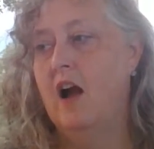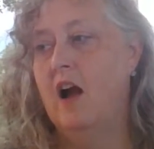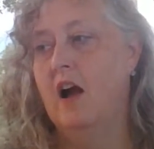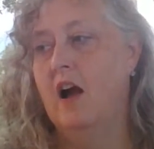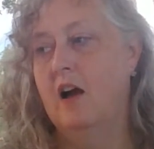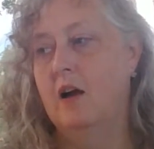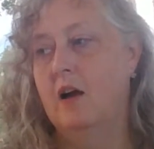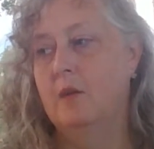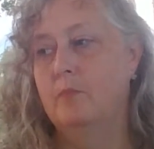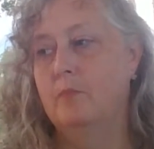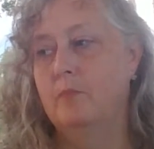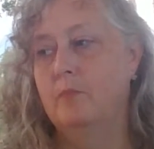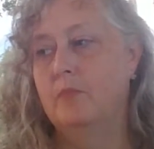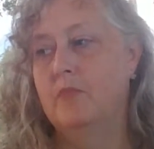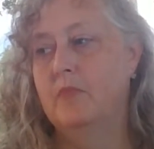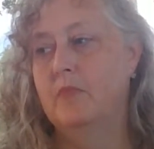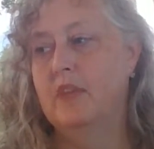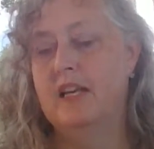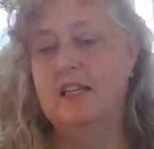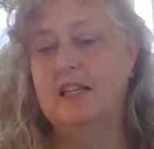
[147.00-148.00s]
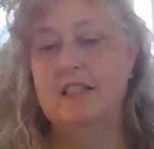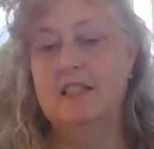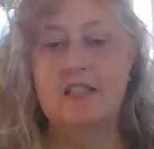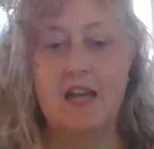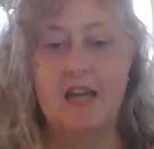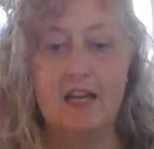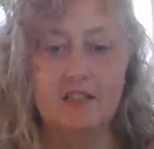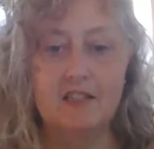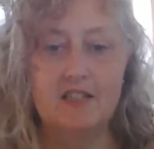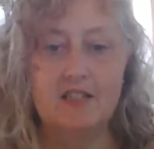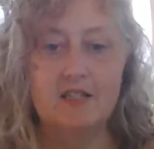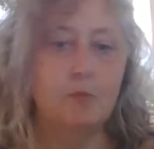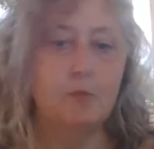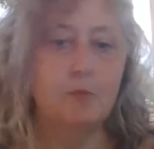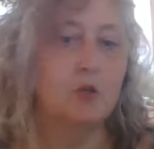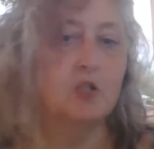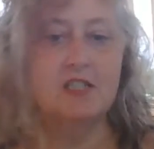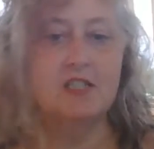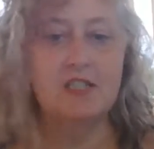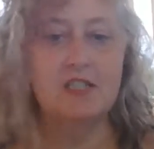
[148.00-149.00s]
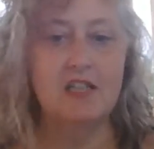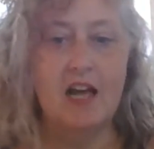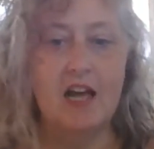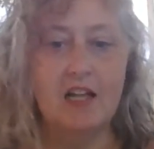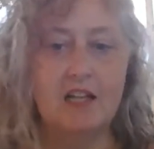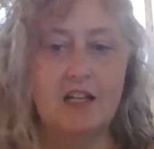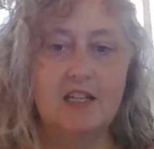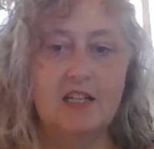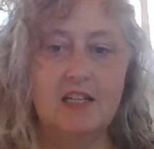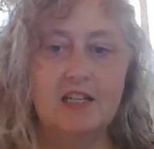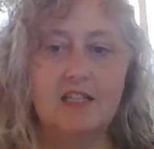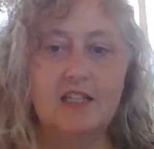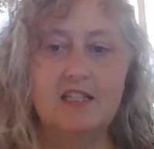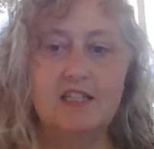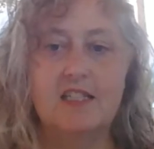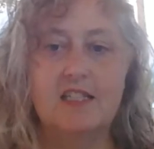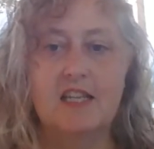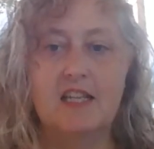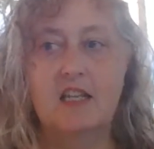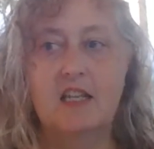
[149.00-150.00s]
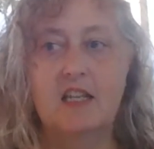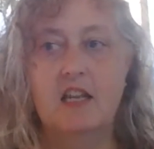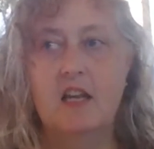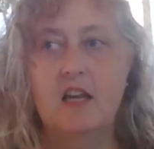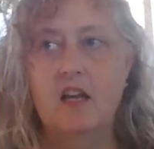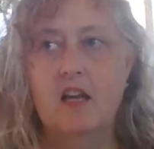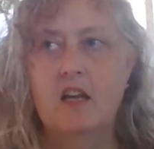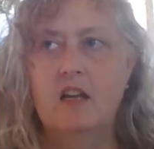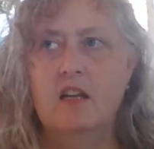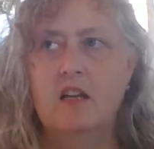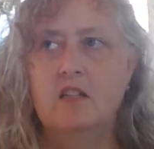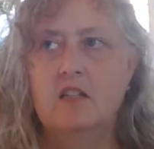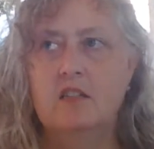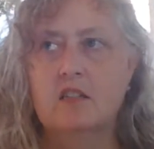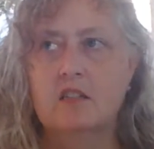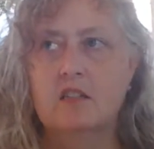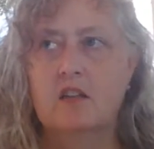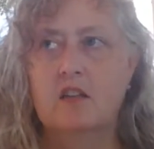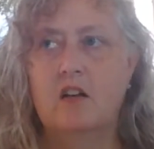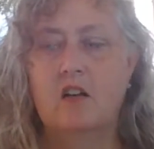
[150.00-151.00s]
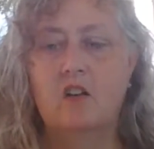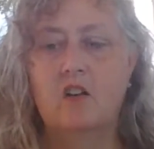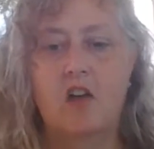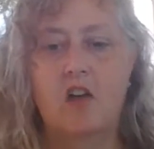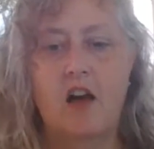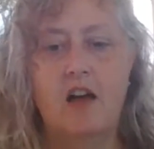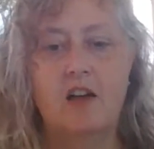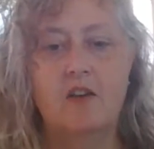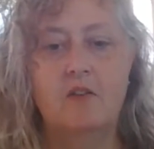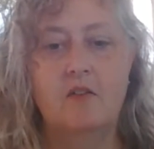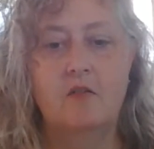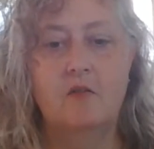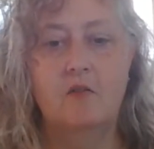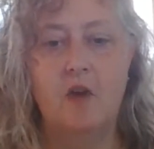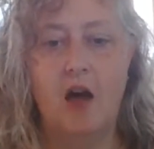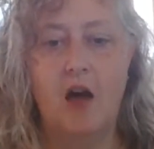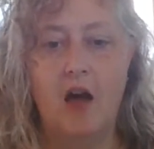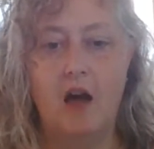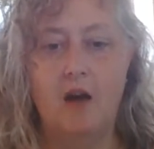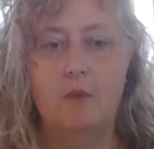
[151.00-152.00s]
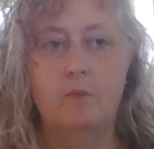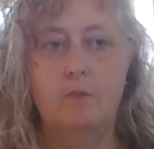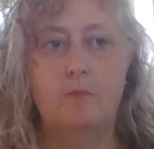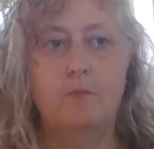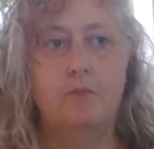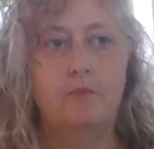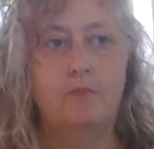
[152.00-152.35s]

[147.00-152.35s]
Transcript: um, intense personalities and a lot of um,